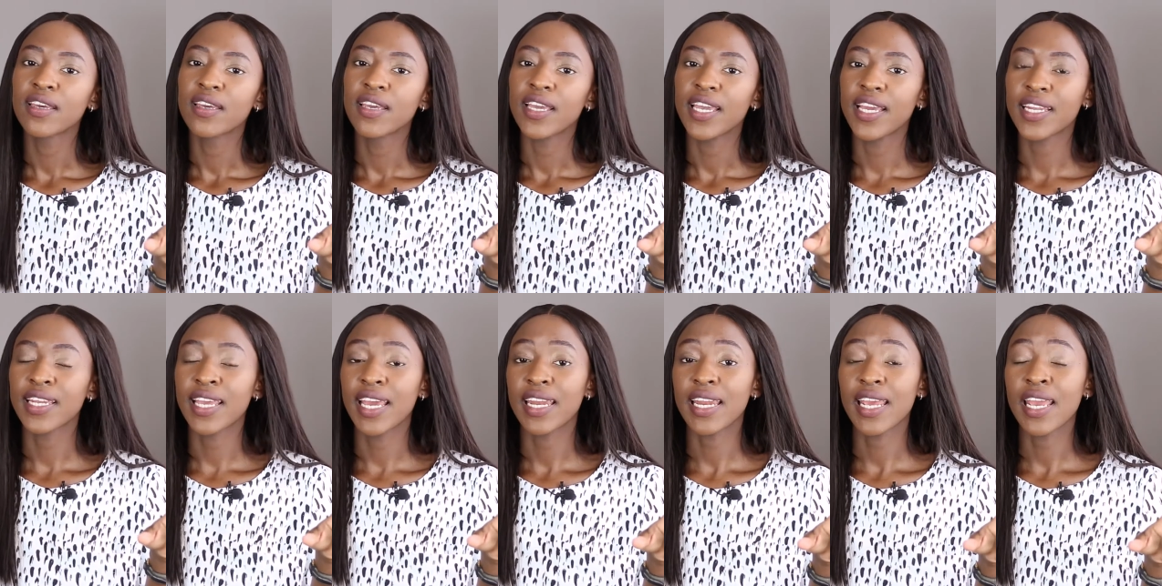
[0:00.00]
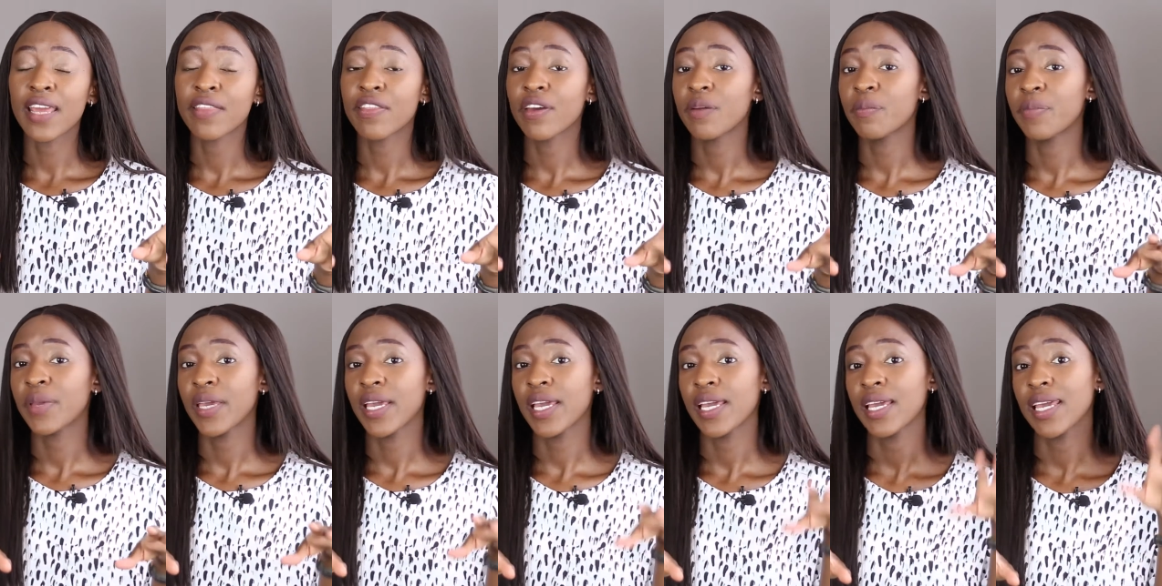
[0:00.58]
It can either
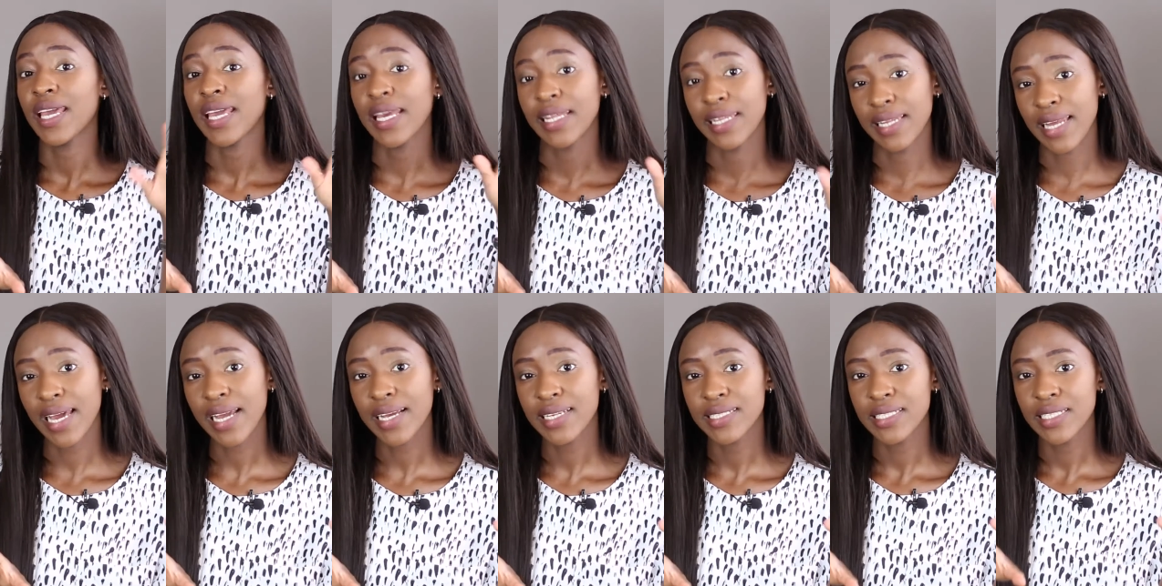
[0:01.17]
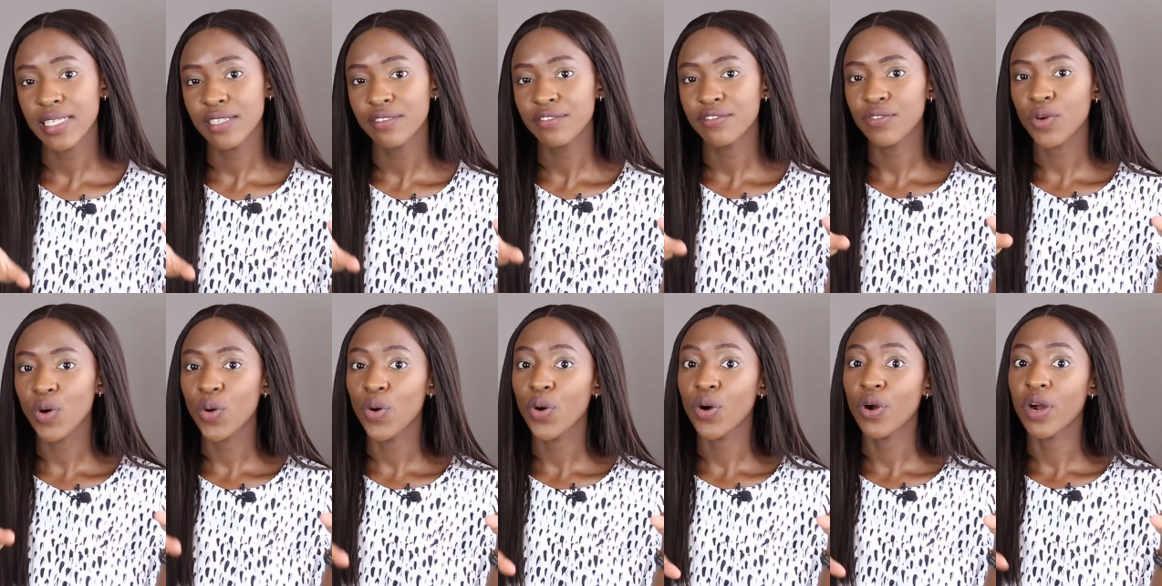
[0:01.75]
be elective
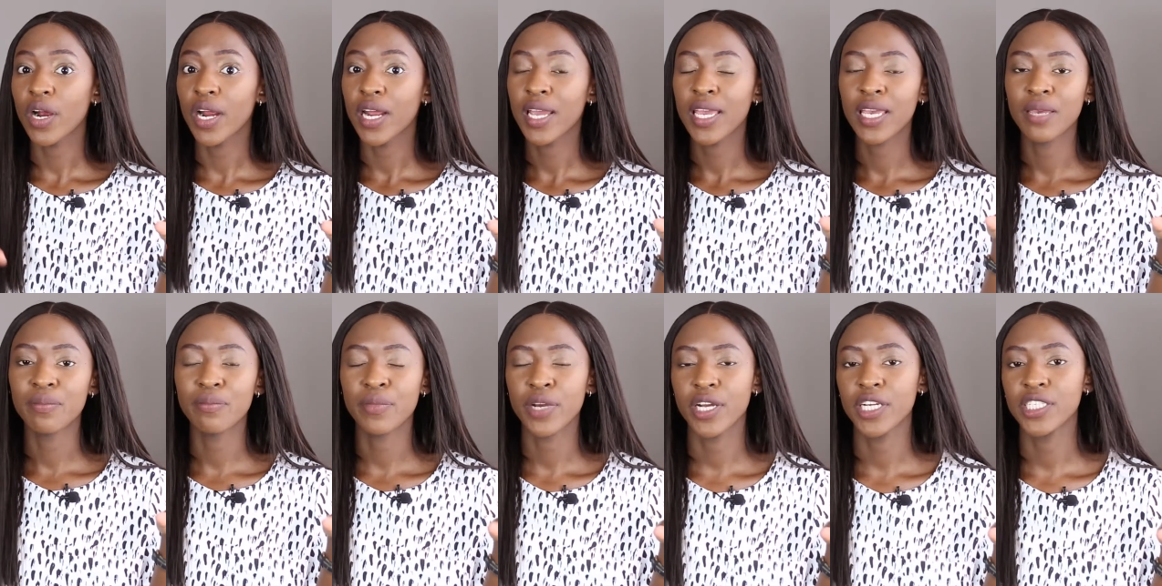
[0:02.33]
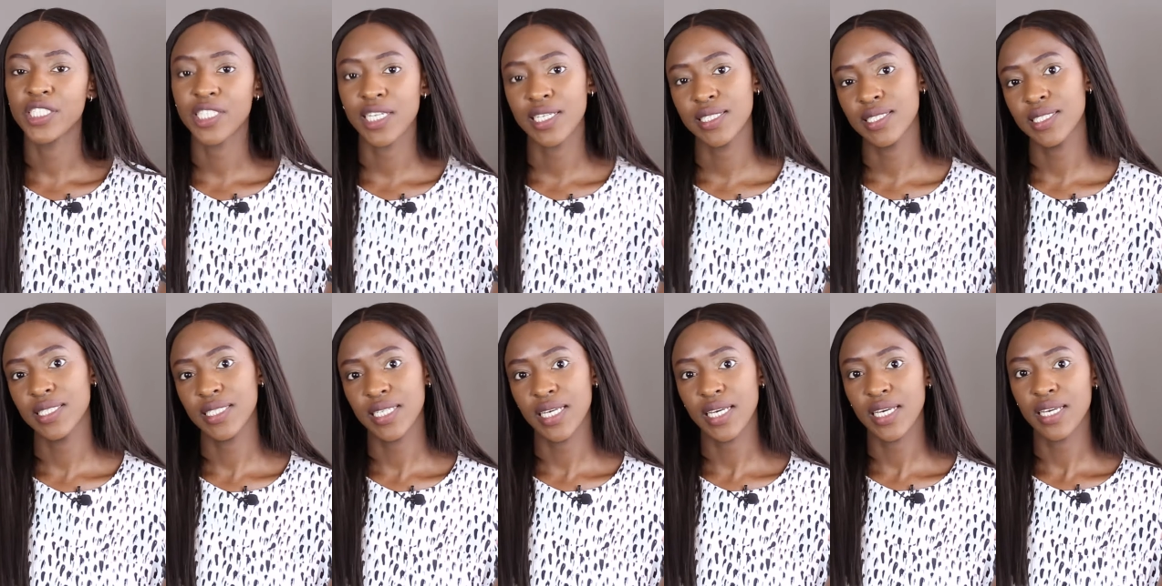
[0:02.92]
or
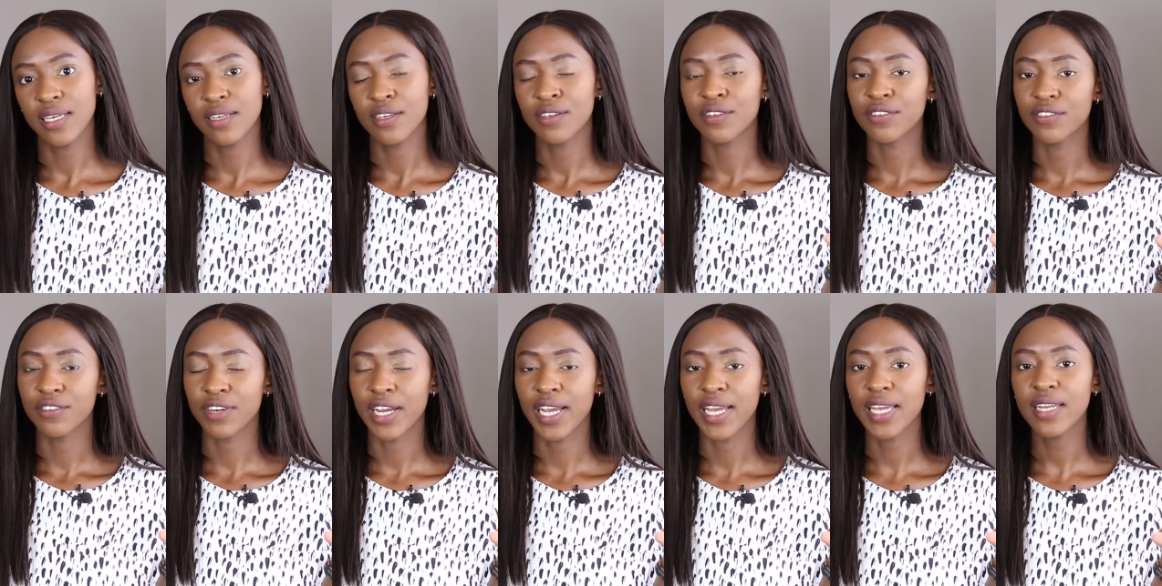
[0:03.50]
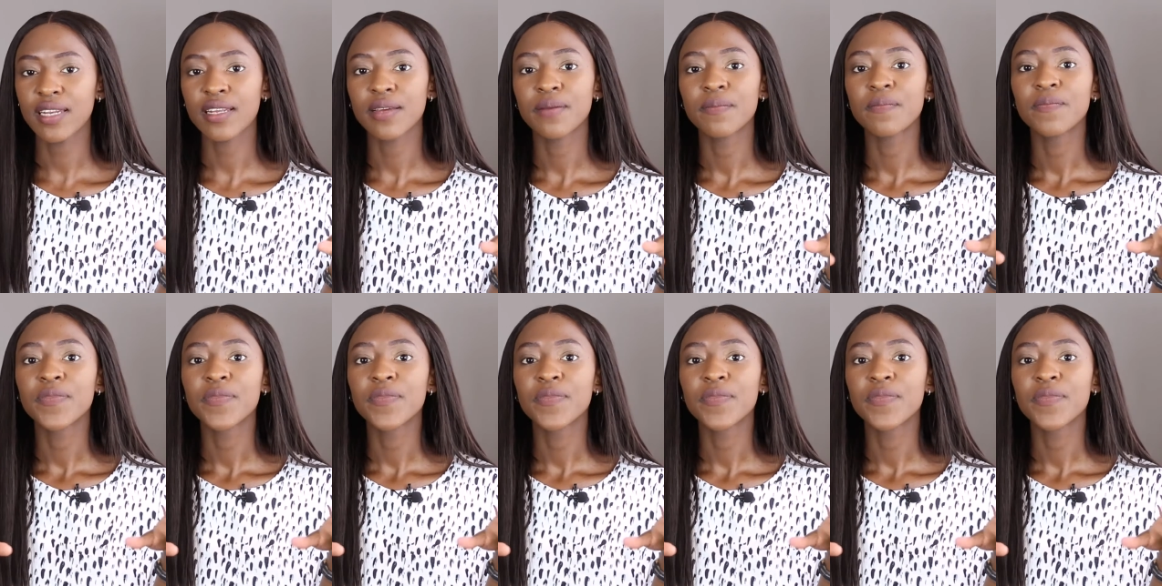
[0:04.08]
emergency, right?